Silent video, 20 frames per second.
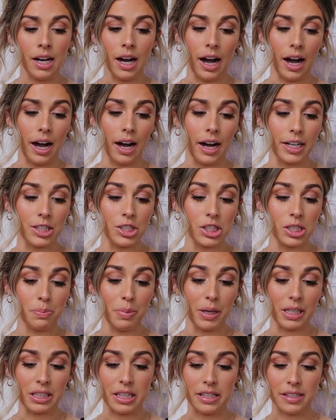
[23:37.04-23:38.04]
I just
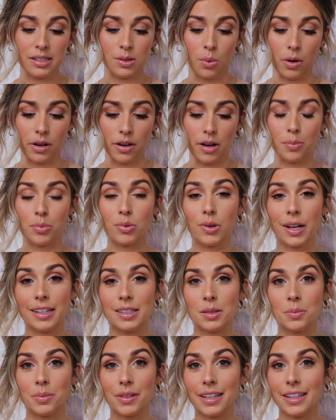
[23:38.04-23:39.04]
picked this one up
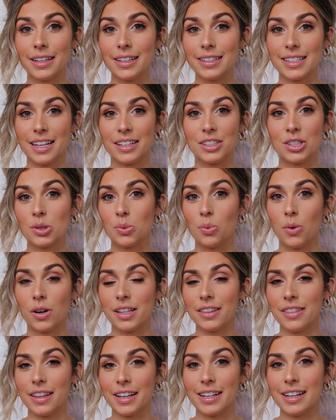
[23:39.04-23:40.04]
randomly because I just
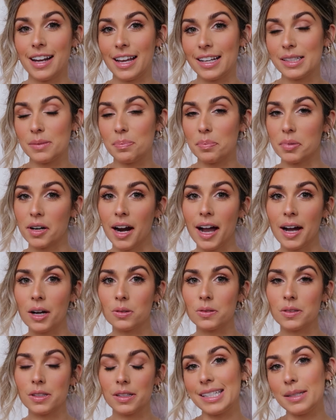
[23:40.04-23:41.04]
wanted like a nice
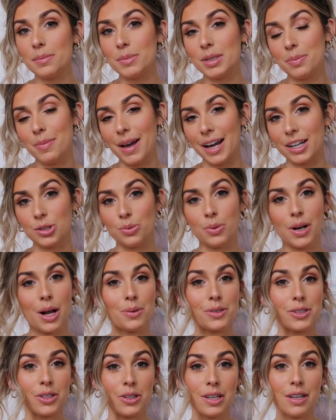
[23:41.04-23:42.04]
brown. Seemed to match what I
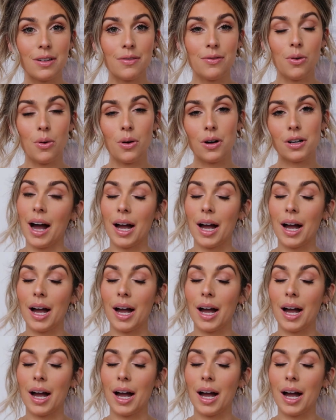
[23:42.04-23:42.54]
was looking for.